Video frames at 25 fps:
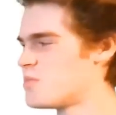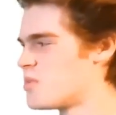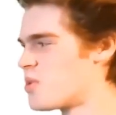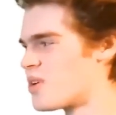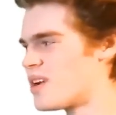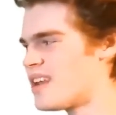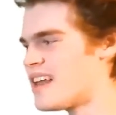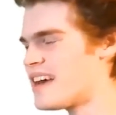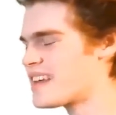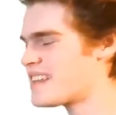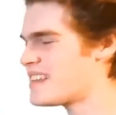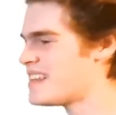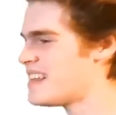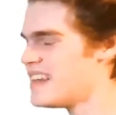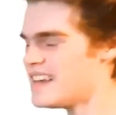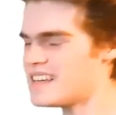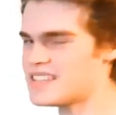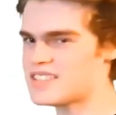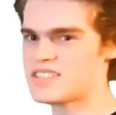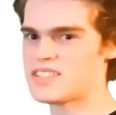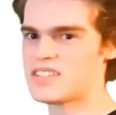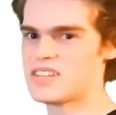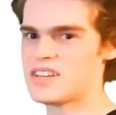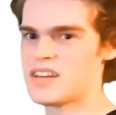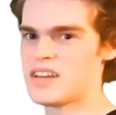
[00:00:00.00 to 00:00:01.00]
more like
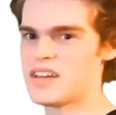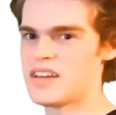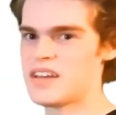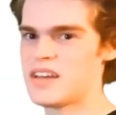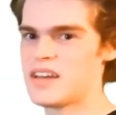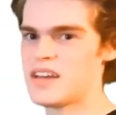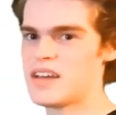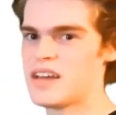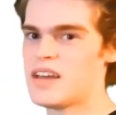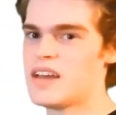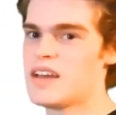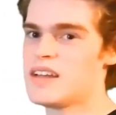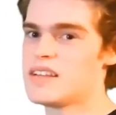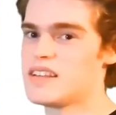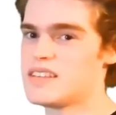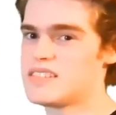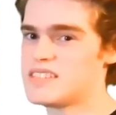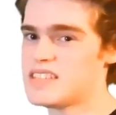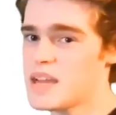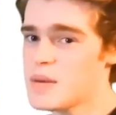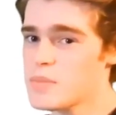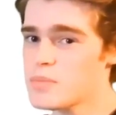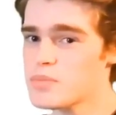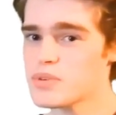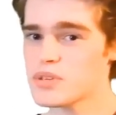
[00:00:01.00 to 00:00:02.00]
this. The
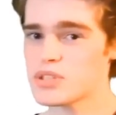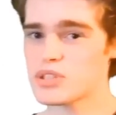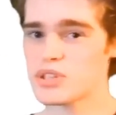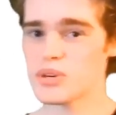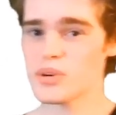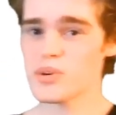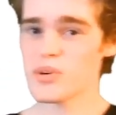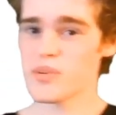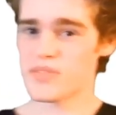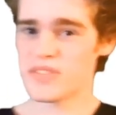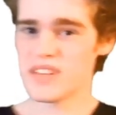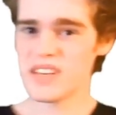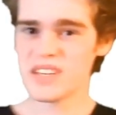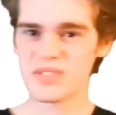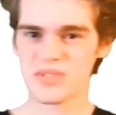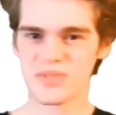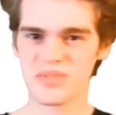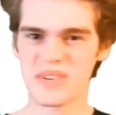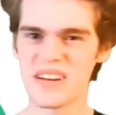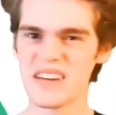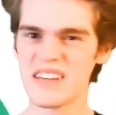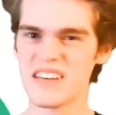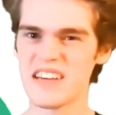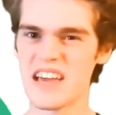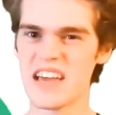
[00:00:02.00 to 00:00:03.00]
temperature of this
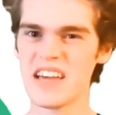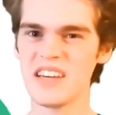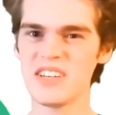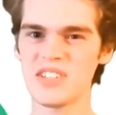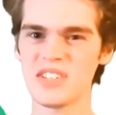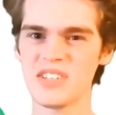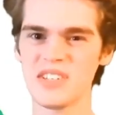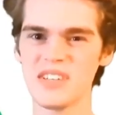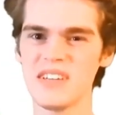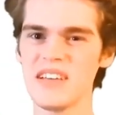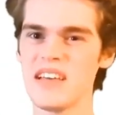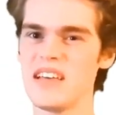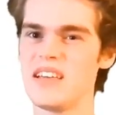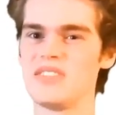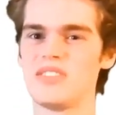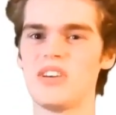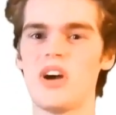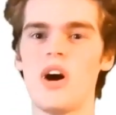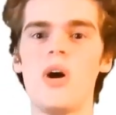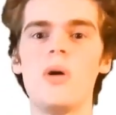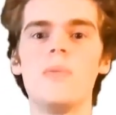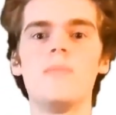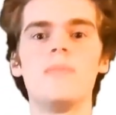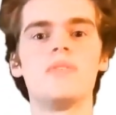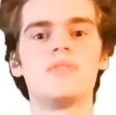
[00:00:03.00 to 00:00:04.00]
radiation is
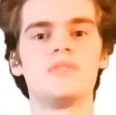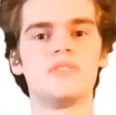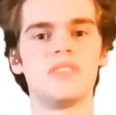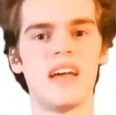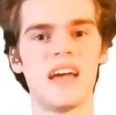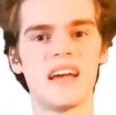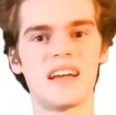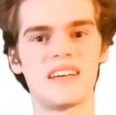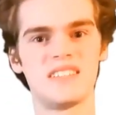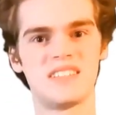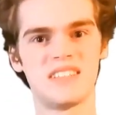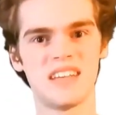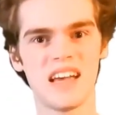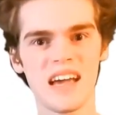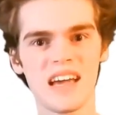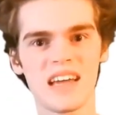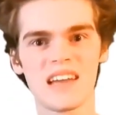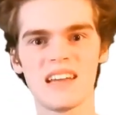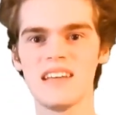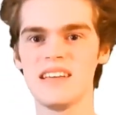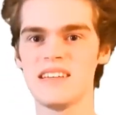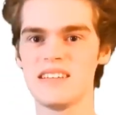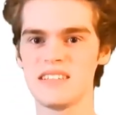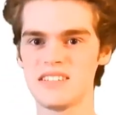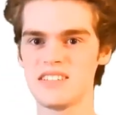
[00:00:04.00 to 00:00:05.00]
almost
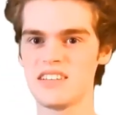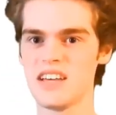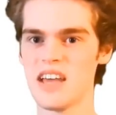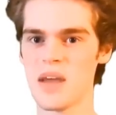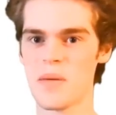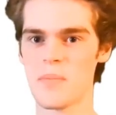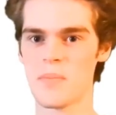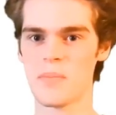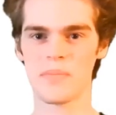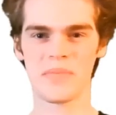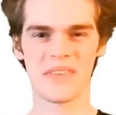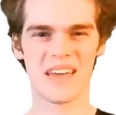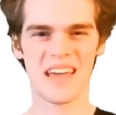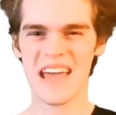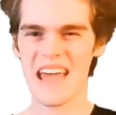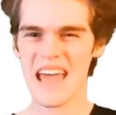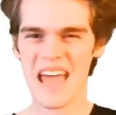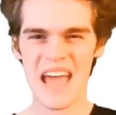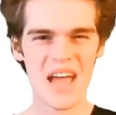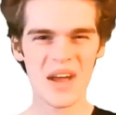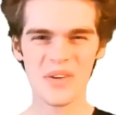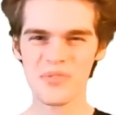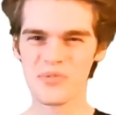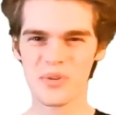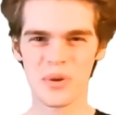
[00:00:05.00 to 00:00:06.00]
exactly the same,
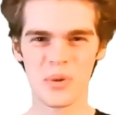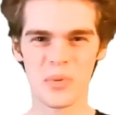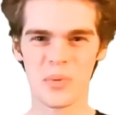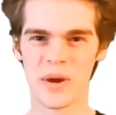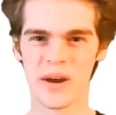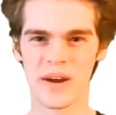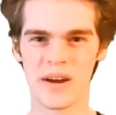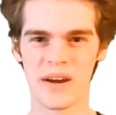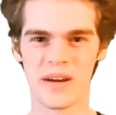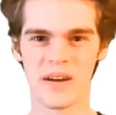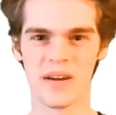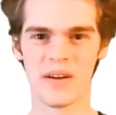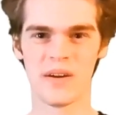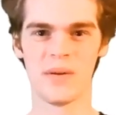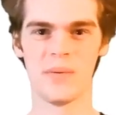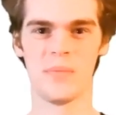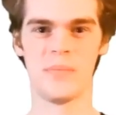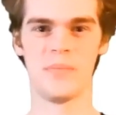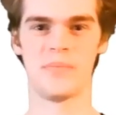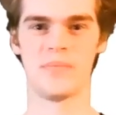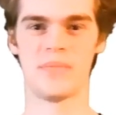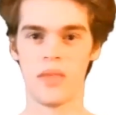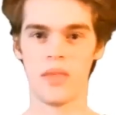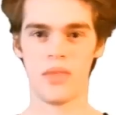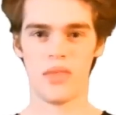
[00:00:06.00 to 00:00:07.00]
everywhere.
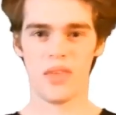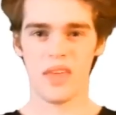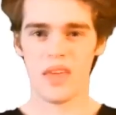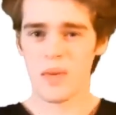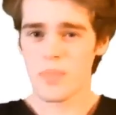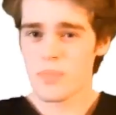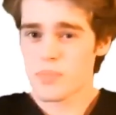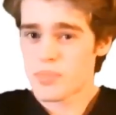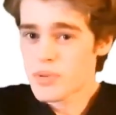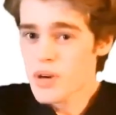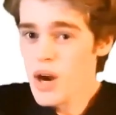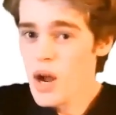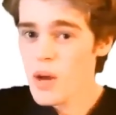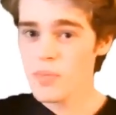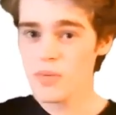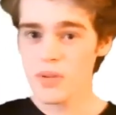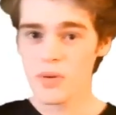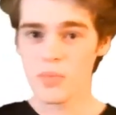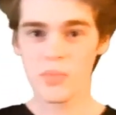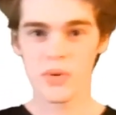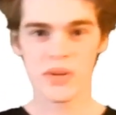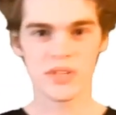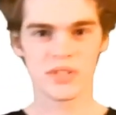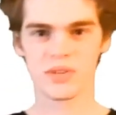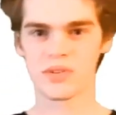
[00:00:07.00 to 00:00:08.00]
The
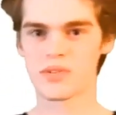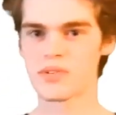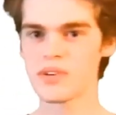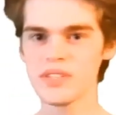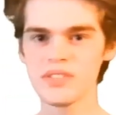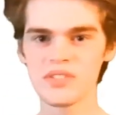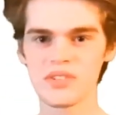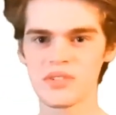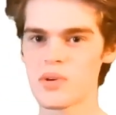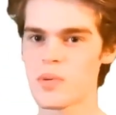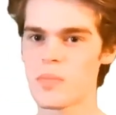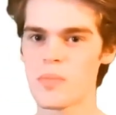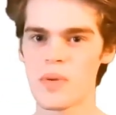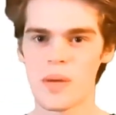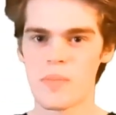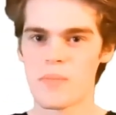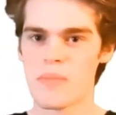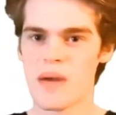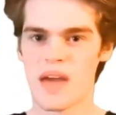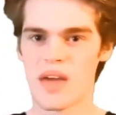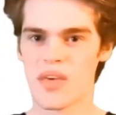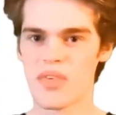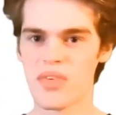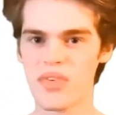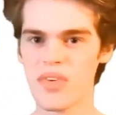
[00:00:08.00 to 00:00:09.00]
problem with the original Big
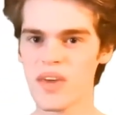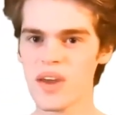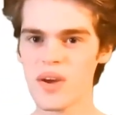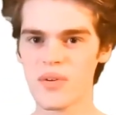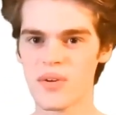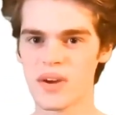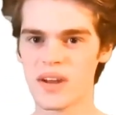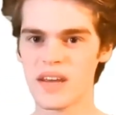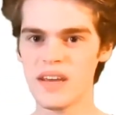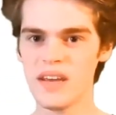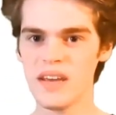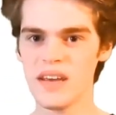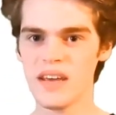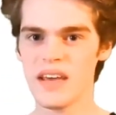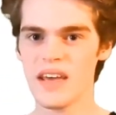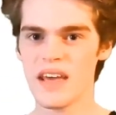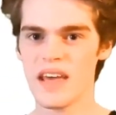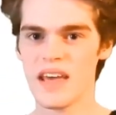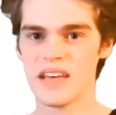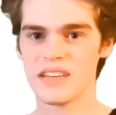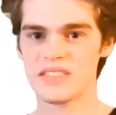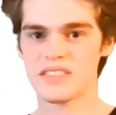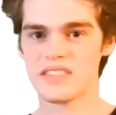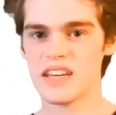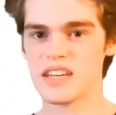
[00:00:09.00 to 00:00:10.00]
Bang Theory
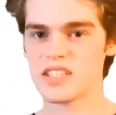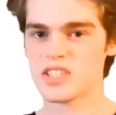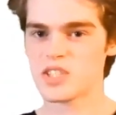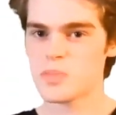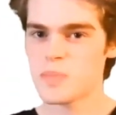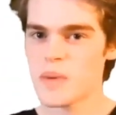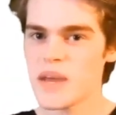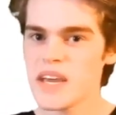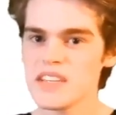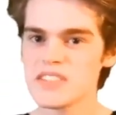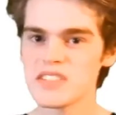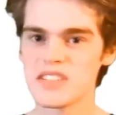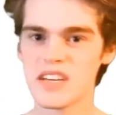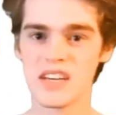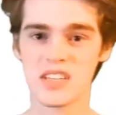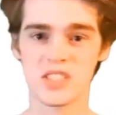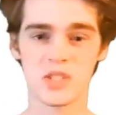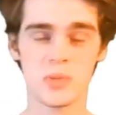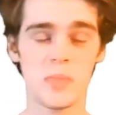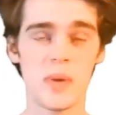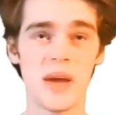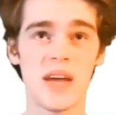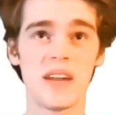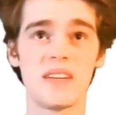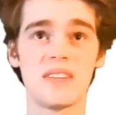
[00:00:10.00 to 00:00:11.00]
is that space
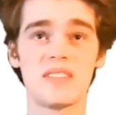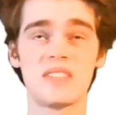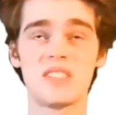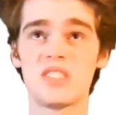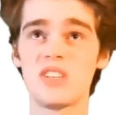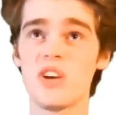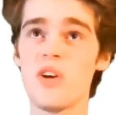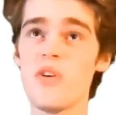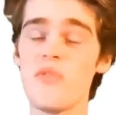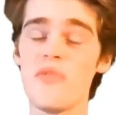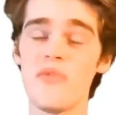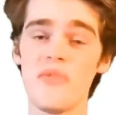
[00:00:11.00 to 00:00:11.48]
expanded so